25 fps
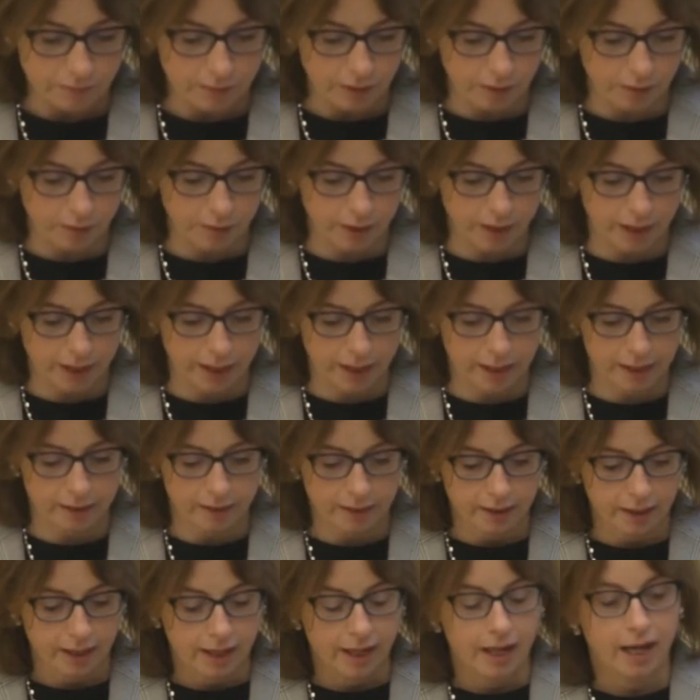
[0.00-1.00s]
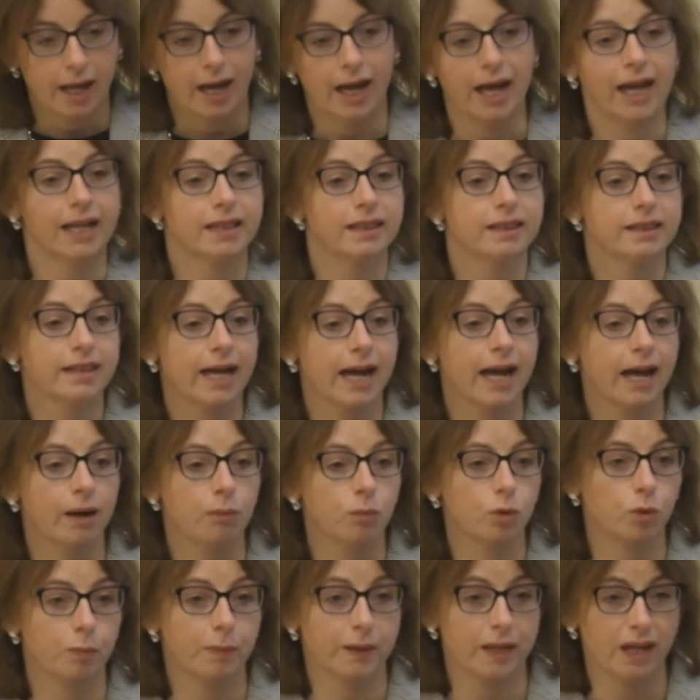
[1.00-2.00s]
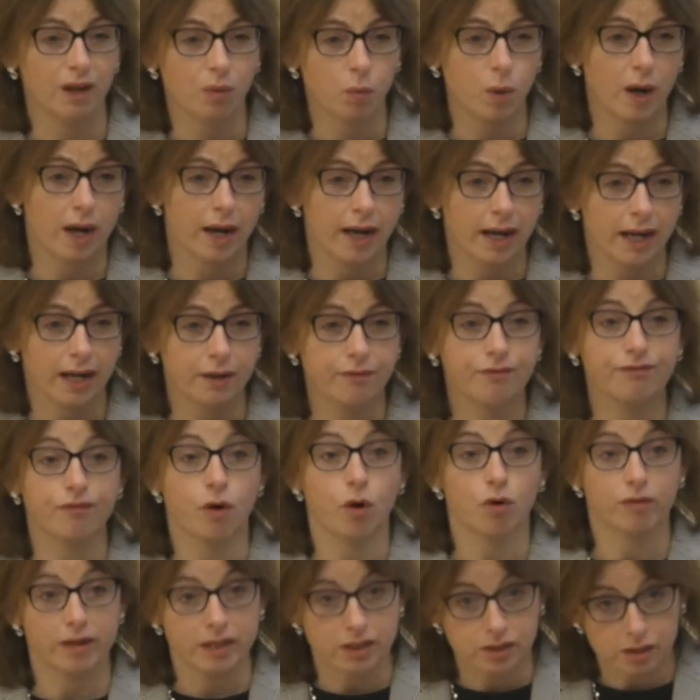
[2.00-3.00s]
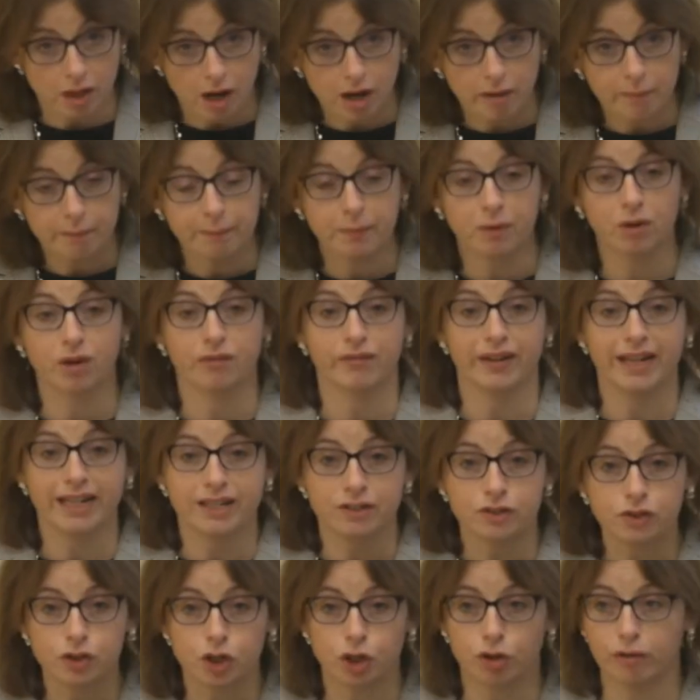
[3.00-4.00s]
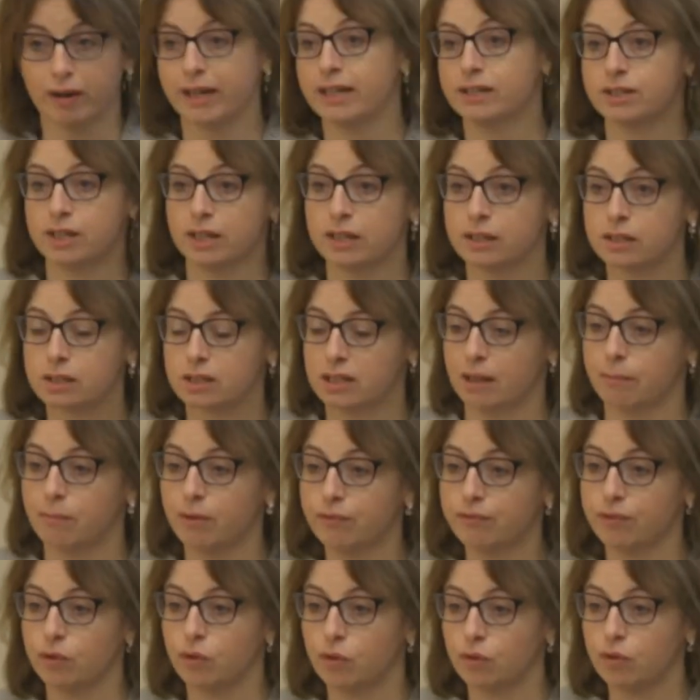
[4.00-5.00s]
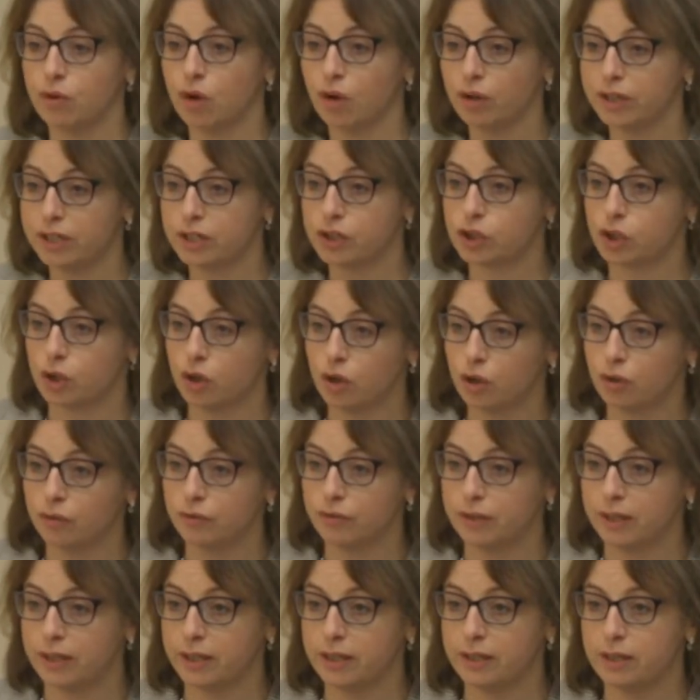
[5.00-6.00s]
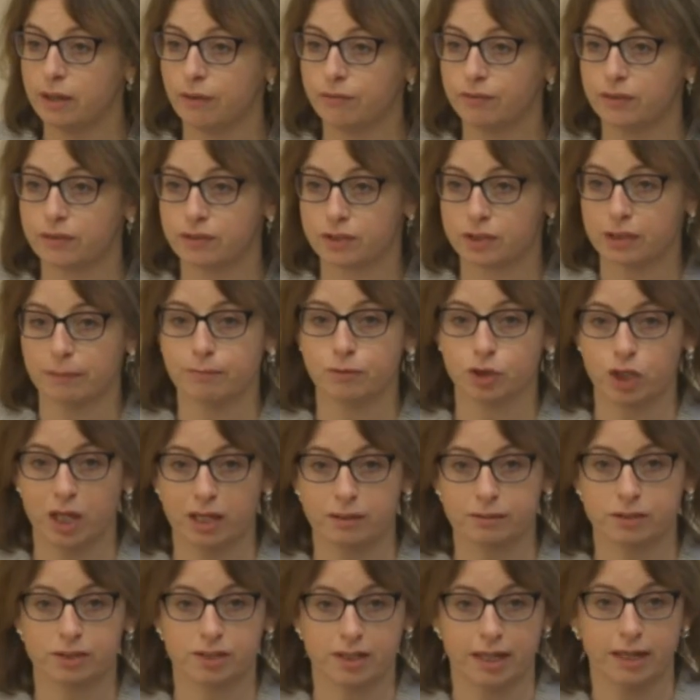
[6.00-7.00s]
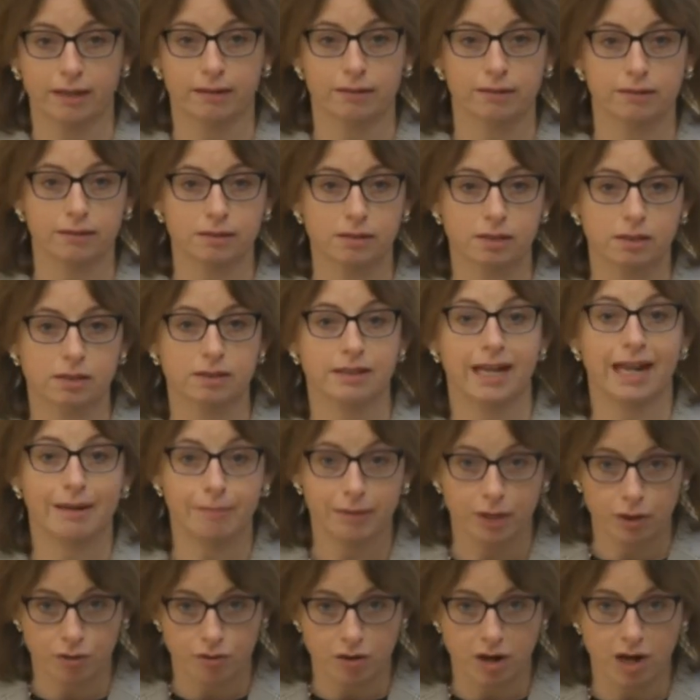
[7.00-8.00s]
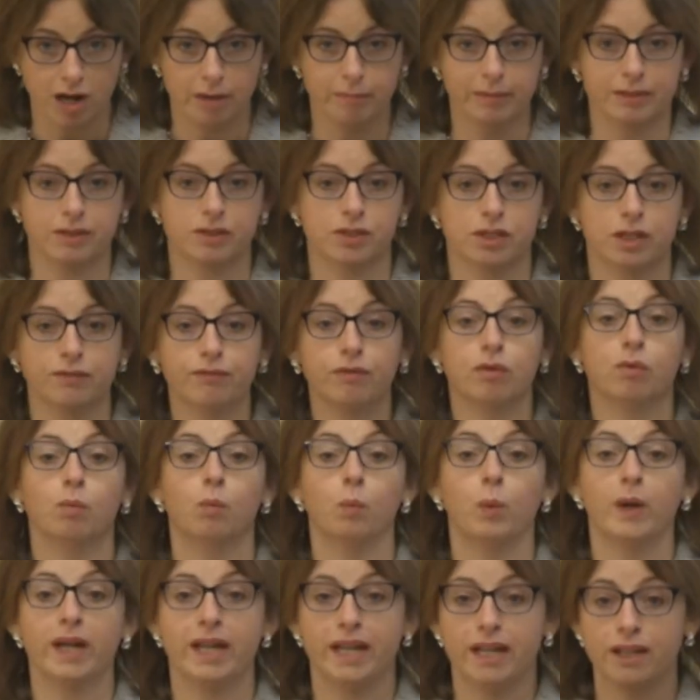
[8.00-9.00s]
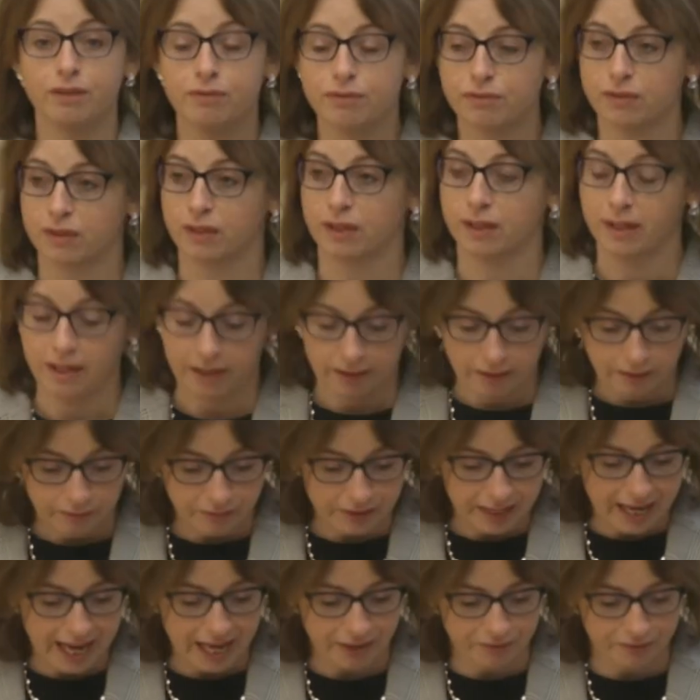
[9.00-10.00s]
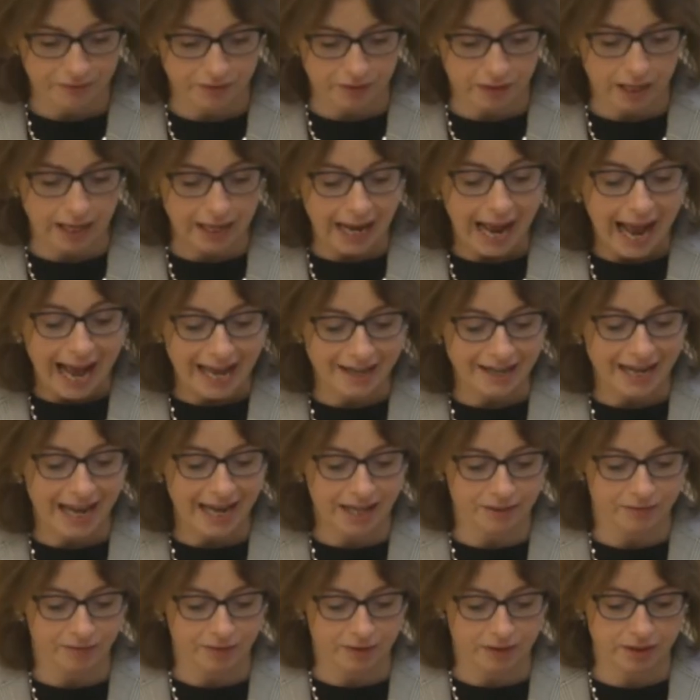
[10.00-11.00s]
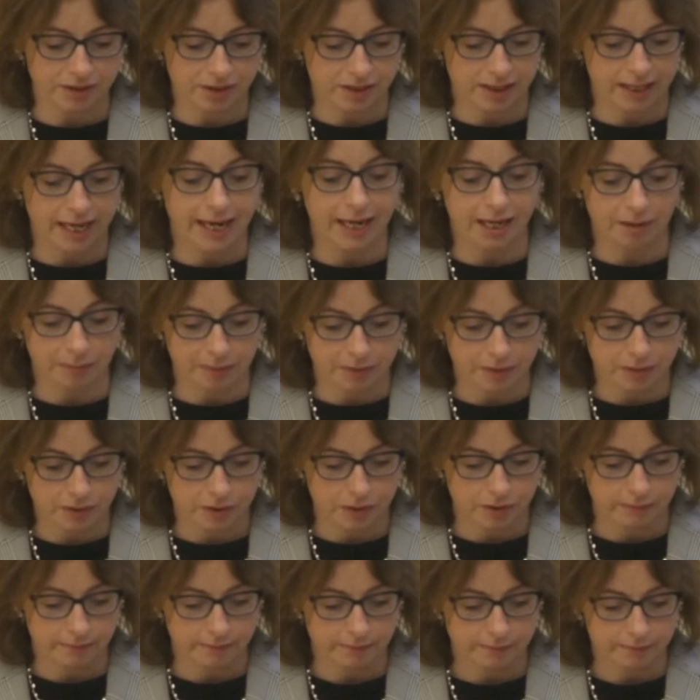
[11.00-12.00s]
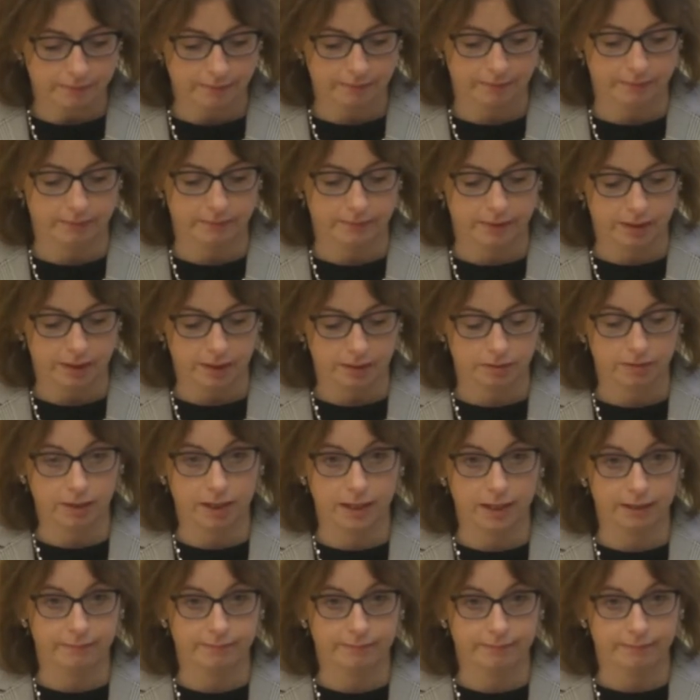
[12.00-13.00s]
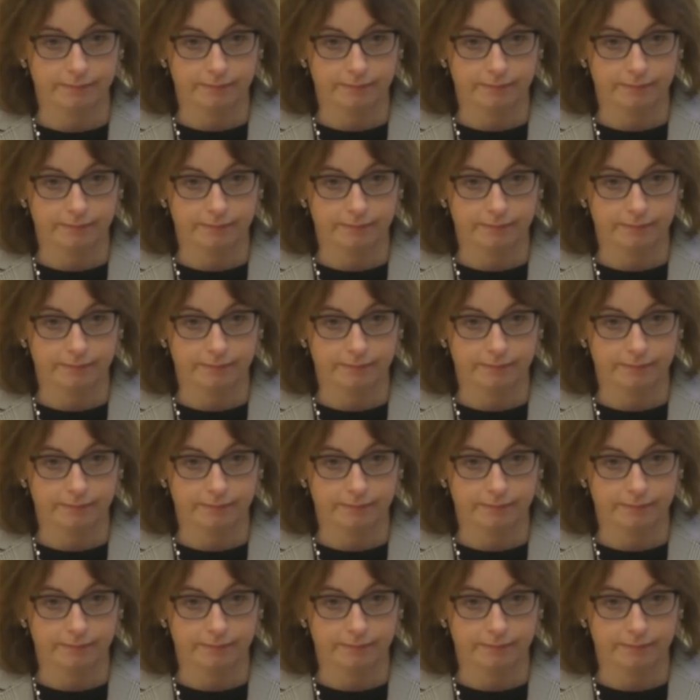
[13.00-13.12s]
okay? And that will be a way, for example, of integrating some of your knowledge of the subject skills, namely crime and civil, with an advocacy element, okay?